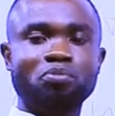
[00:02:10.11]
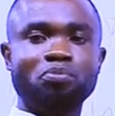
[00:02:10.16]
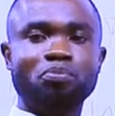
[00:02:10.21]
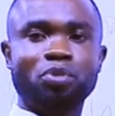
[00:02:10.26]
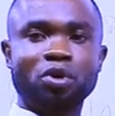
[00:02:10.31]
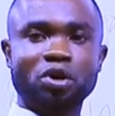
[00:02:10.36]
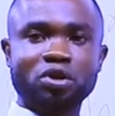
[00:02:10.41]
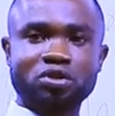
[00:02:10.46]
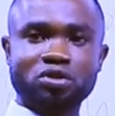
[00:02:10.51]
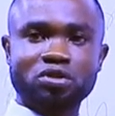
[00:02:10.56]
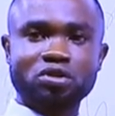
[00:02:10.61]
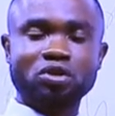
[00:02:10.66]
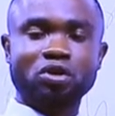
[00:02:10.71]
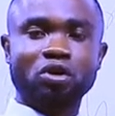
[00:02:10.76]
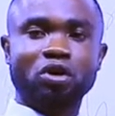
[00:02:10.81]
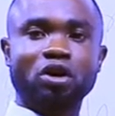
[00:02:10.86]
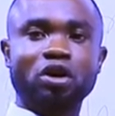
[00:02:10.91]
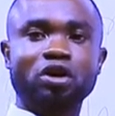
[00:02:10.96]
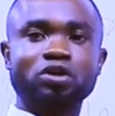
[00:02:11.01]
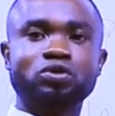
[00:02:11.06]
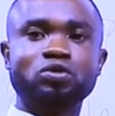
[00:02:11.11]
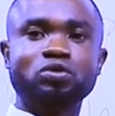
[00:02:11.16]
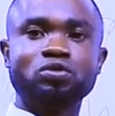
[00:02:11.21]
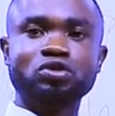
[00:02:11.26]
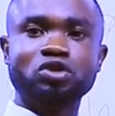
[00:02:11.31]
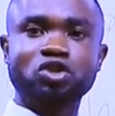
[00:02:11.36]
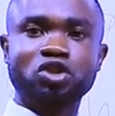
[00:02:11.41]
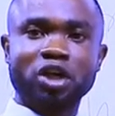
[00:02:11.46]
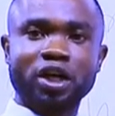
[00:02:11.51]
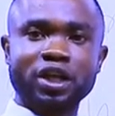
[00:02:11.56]
bolt or to
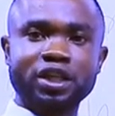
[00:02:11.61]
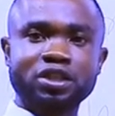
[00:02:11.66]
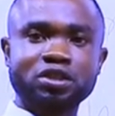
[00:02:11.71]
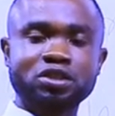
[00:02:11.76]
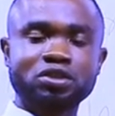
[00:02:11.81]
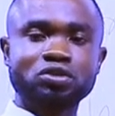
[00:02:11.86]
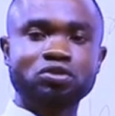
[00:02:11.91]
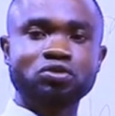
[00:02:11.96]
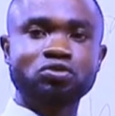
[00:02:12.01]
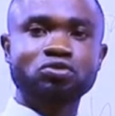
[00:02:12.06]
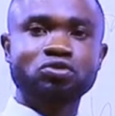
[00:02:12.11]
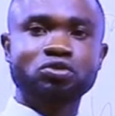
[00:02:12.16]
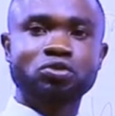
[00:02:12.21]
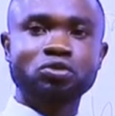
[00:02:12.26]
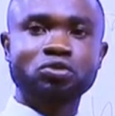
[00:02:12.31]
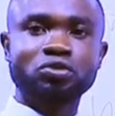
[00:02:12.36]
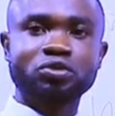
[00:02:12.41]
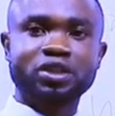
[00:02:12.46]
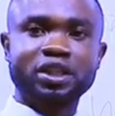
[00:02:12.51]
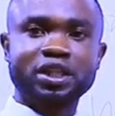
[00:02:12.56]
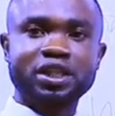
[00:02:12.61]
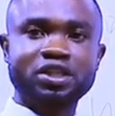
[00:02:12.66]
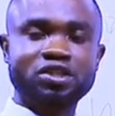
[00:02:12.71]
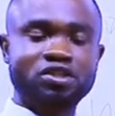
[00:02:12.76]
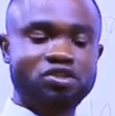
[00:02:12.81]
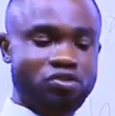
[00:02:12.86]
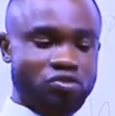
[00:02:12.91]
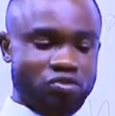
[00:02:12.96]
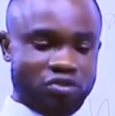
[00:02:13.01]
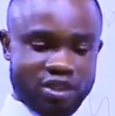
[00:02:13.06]
join two
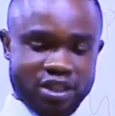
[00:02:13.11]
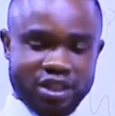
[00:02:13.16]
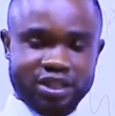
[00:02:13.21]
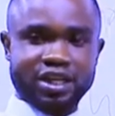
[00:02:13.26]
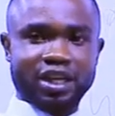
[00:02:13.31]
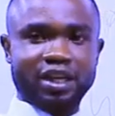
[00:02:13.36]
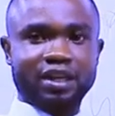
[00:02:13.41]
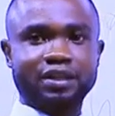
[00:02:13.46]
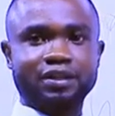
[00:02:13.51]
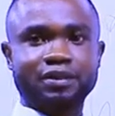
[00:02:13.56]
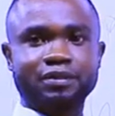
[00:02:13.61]
things together.